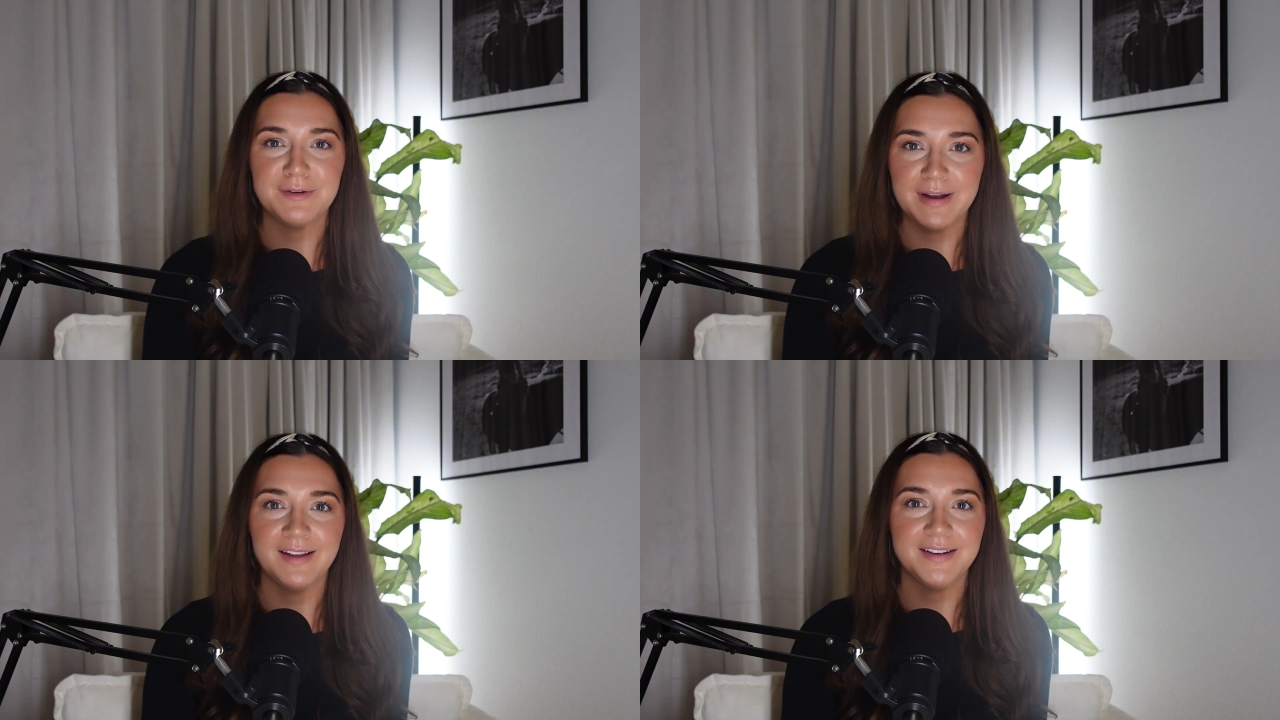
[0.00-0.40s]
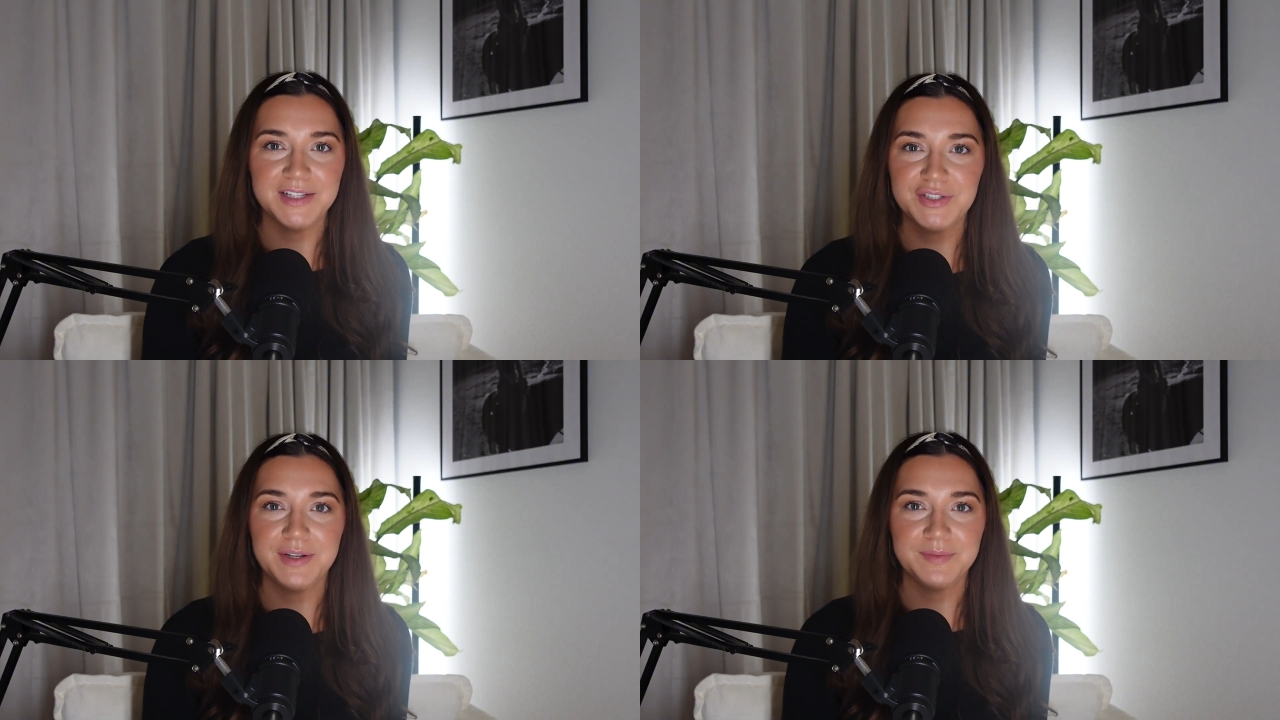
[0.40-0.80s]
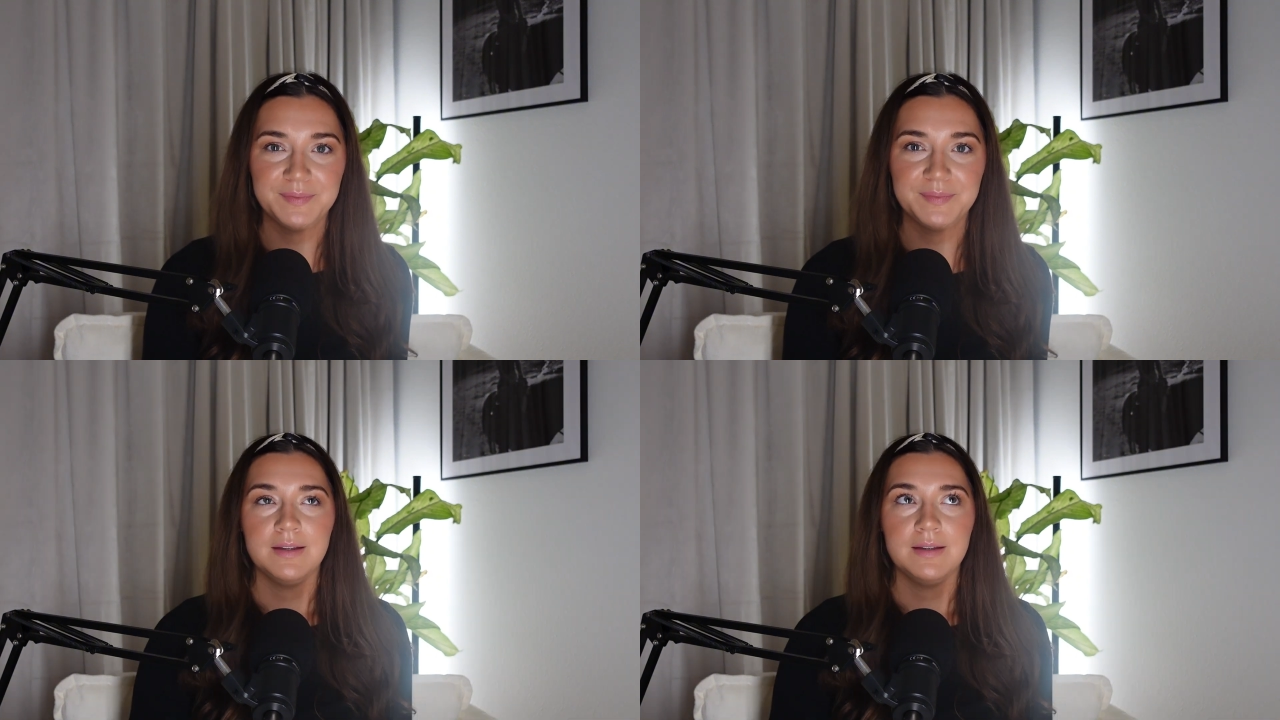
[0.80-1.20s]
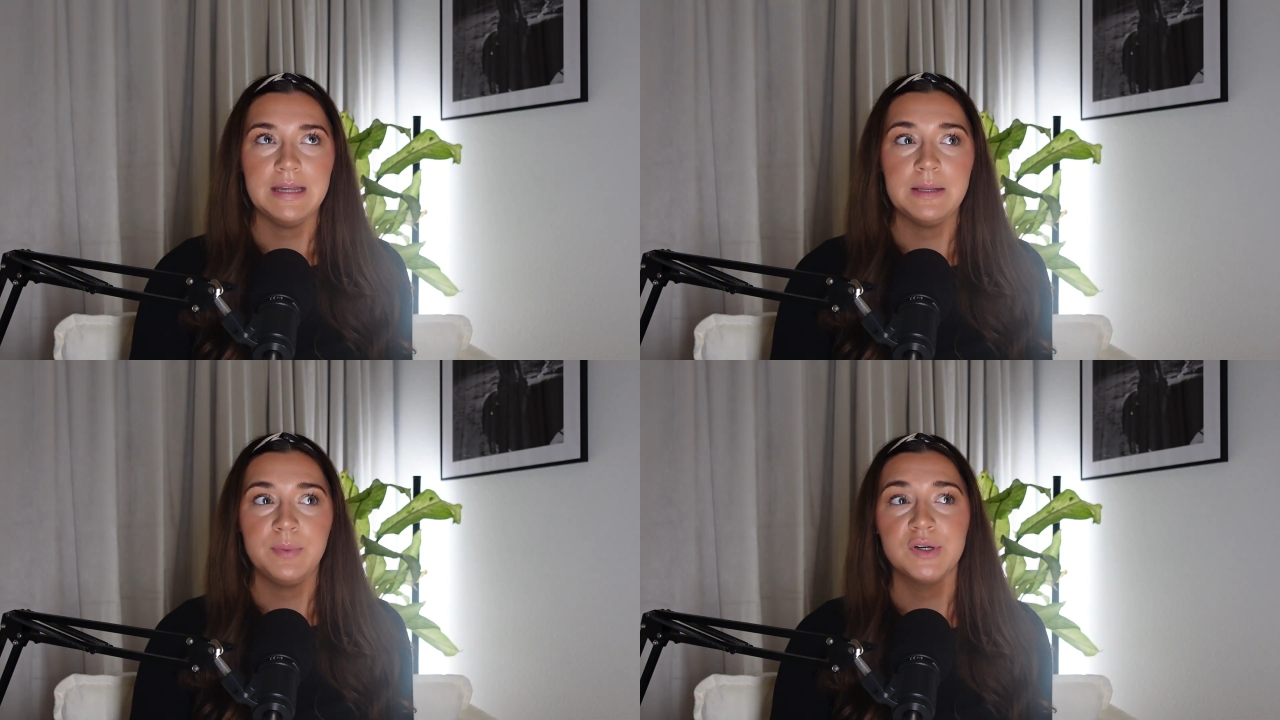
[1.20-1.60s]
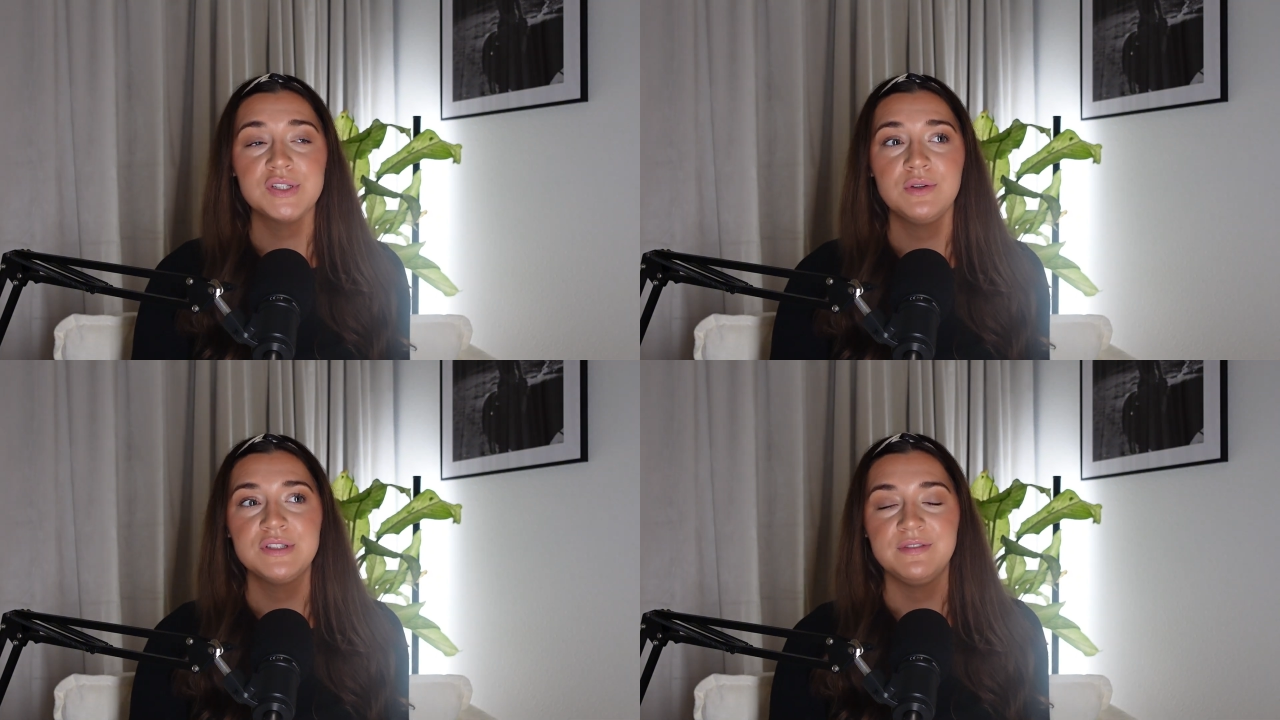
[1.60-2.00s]
and recognition. In
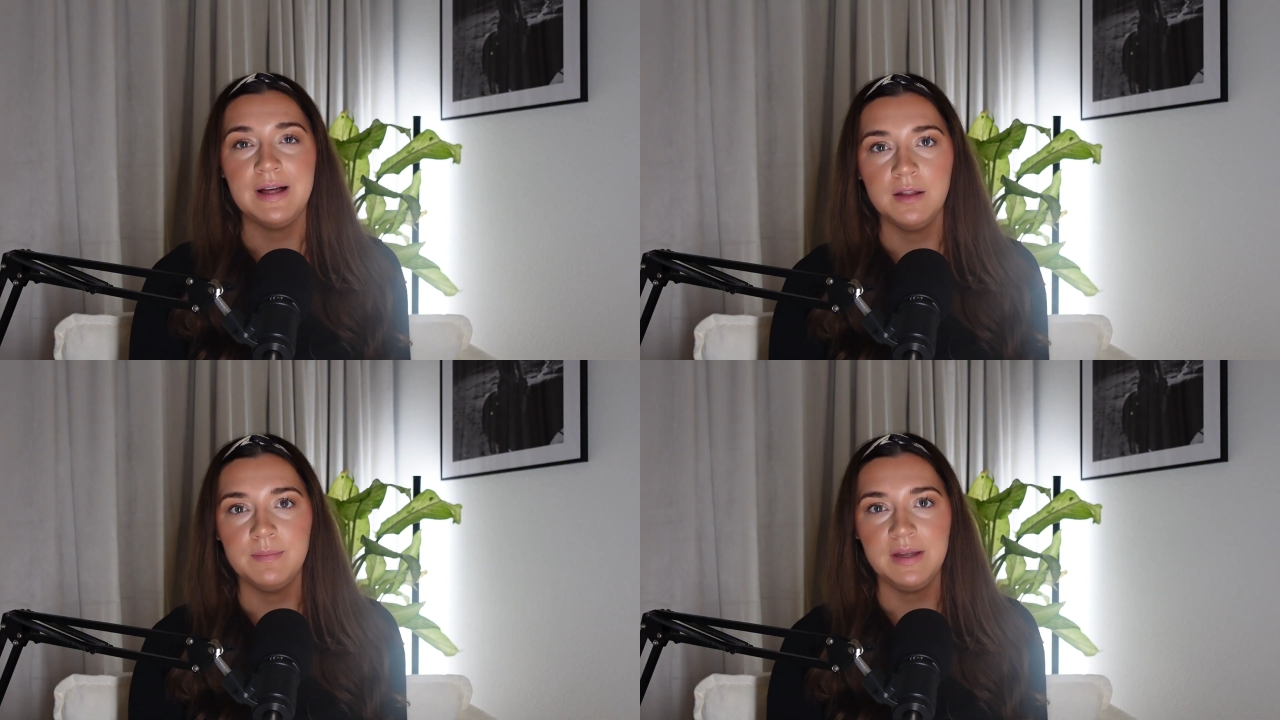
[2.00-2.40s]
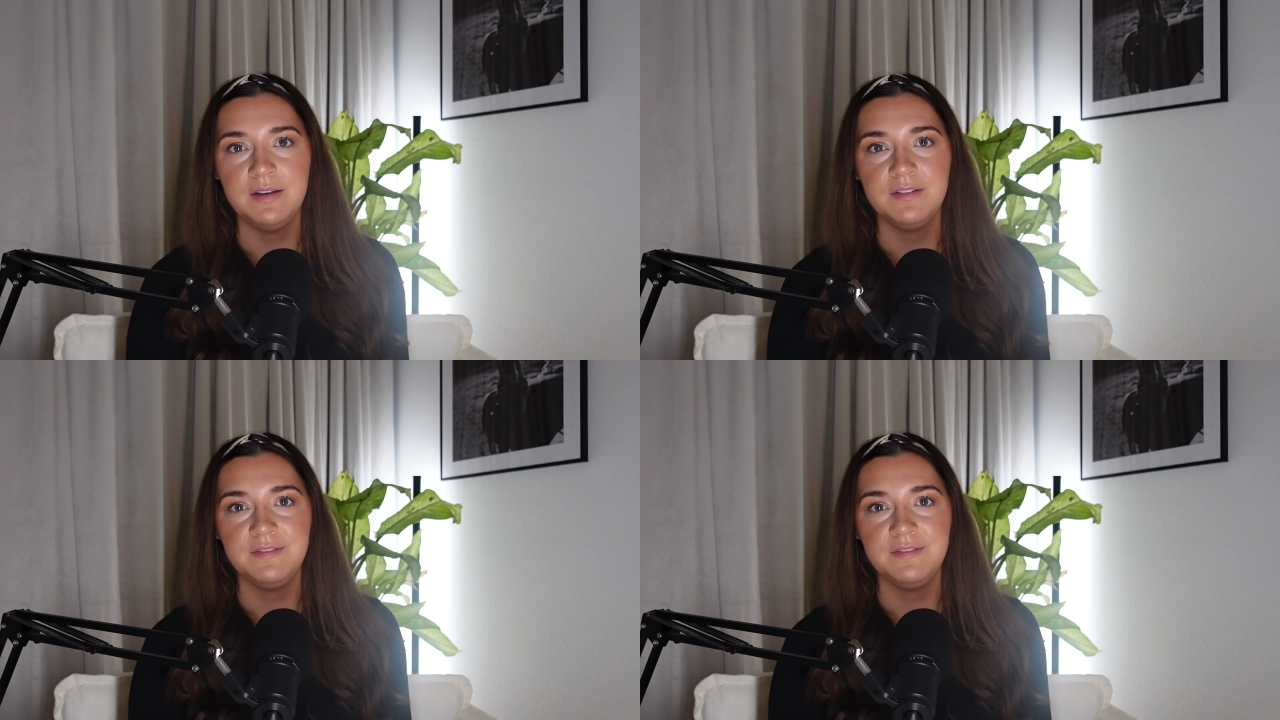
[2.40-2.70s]
personal development,